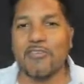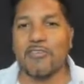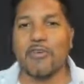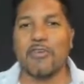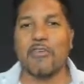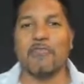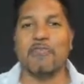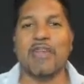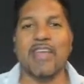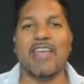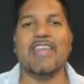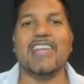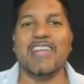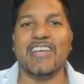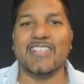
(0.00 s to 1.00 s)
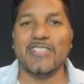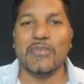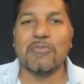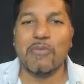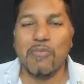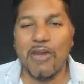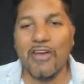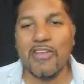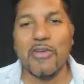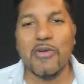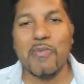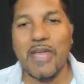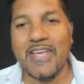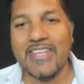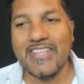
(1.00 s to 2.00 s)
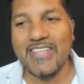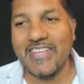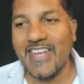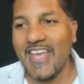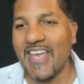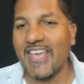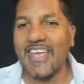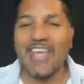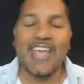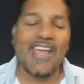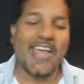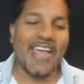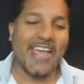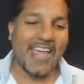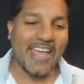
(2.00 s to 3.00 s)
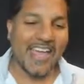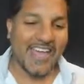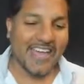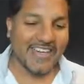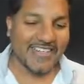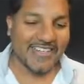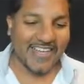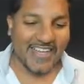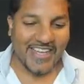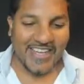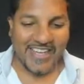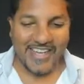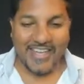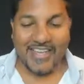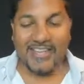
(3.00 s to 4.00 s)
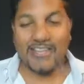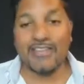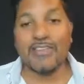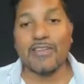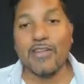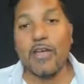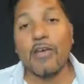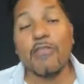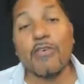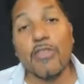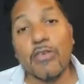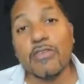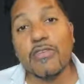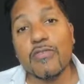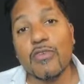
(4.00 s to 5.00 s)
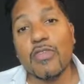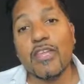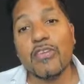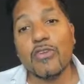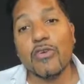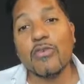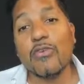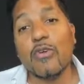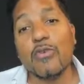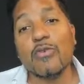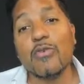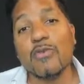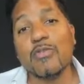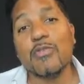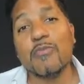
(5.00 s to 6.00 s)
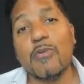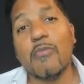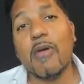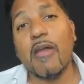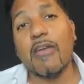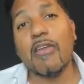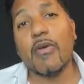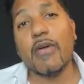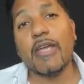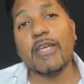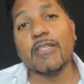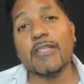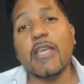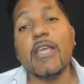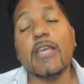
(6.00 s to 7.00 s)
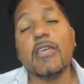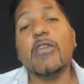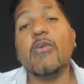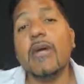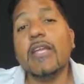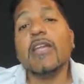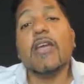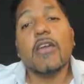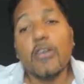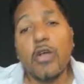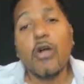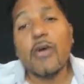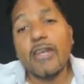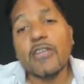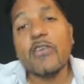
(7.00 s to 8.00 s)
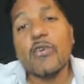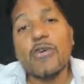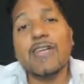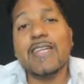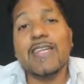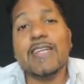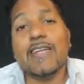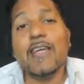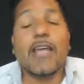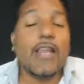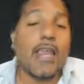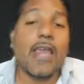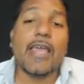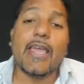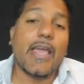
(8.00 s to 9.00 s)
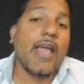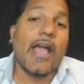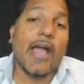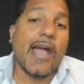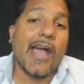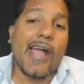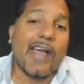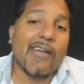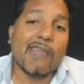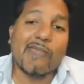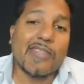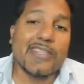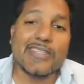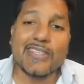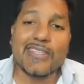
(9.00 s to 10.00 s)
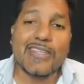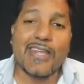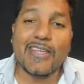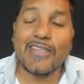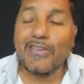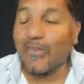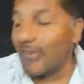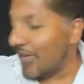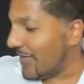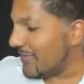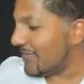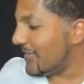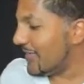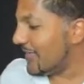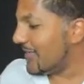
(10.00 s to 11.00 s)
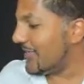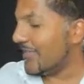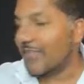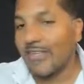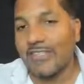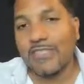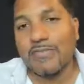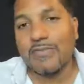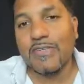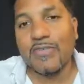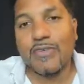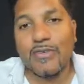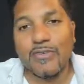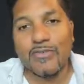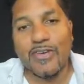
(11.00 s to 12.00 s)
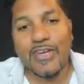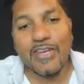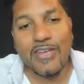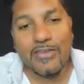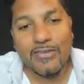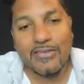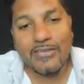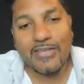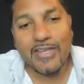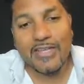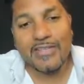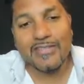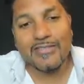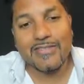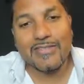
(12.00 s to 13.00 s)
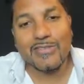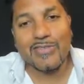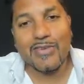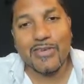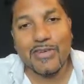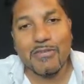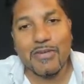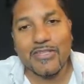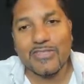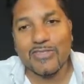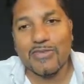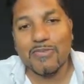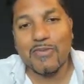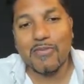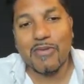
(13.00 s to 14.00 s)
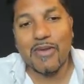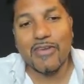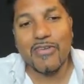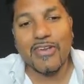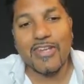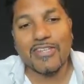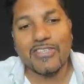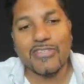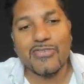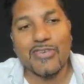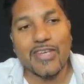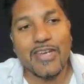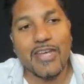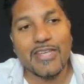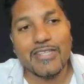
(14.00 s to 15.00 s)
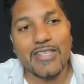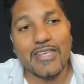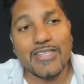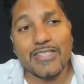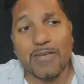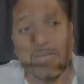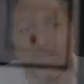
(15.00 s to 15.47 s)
you've played Super Mario back in the day, and for those of you that don't know who Super Mario is, you know what? Go and Google it. Like this, I just feel old right now. Like talking about Super Mario, and I just realized like